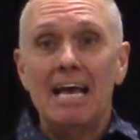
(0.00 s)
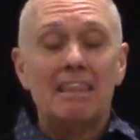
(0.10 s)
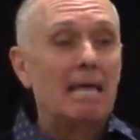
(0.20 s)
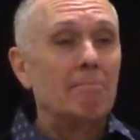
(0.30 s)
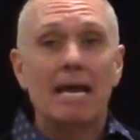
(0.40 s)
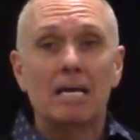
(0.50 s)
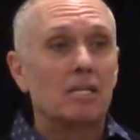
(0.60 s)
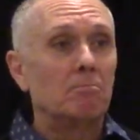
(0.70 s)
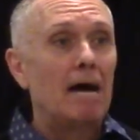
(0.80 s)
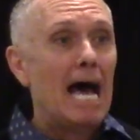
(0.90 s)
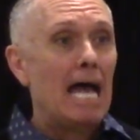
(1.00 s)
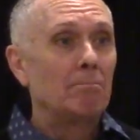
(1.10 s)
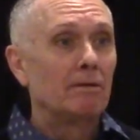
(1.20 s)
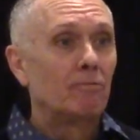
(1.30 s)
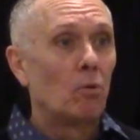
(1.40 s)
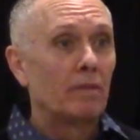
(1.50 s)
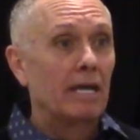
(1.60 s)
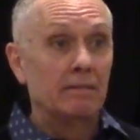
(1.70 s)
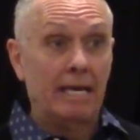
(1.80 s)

they make up their mind before they,